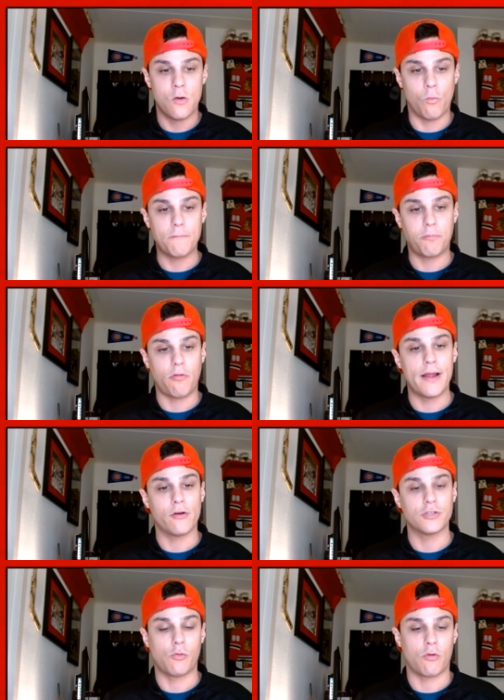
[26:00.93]
What
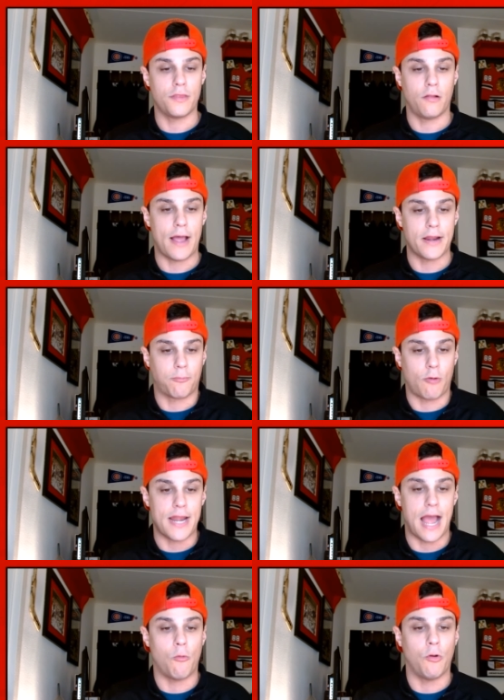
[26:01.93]
players who are in the lineup right
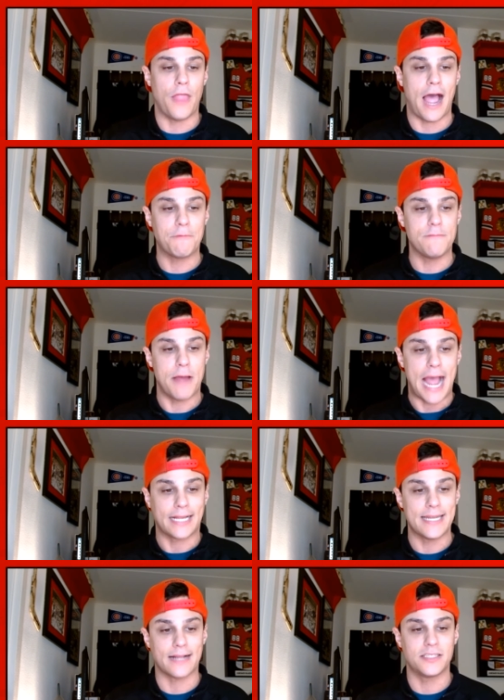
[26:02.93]
now will not be
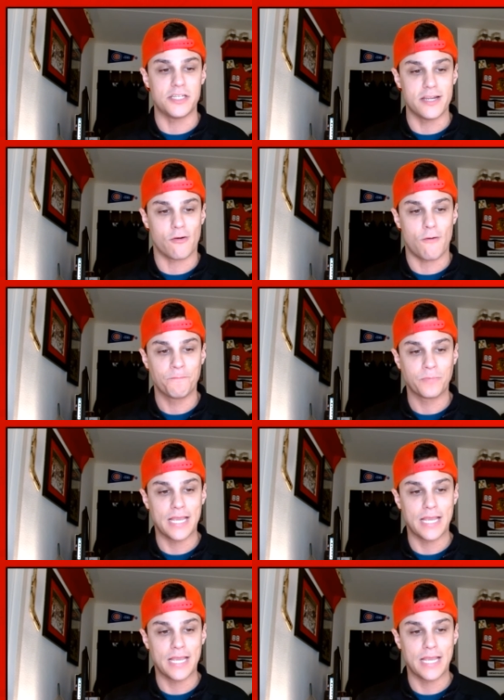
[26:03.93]
back next year?